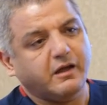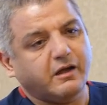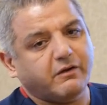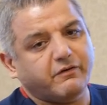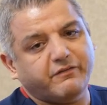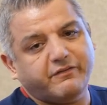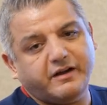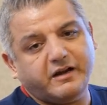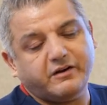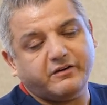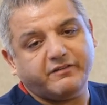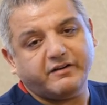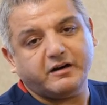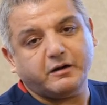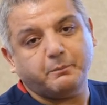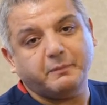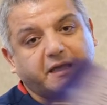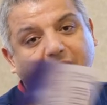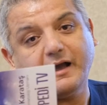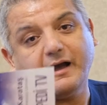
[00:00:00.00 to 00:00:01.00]

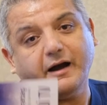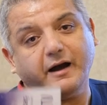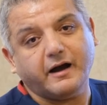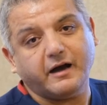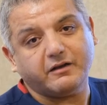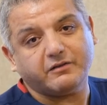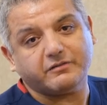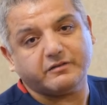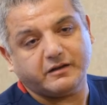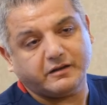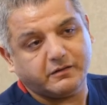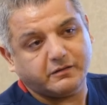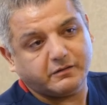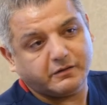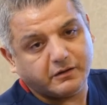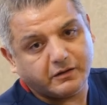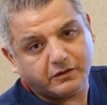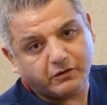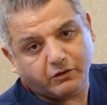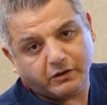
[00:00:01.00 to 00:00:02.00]
very big guys
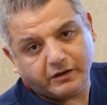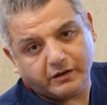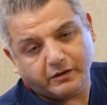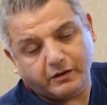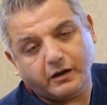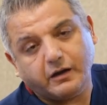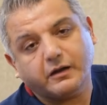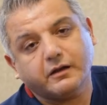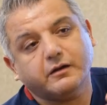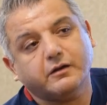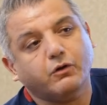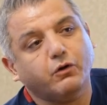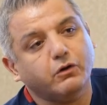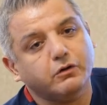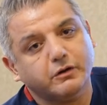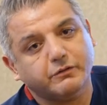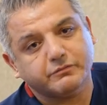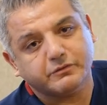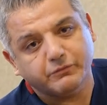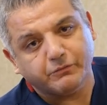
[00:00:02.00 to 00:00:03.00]
in
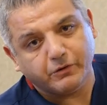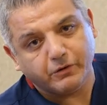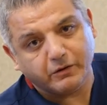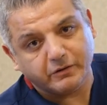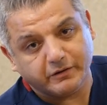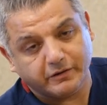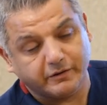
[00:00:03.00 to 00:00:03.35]
all of the world,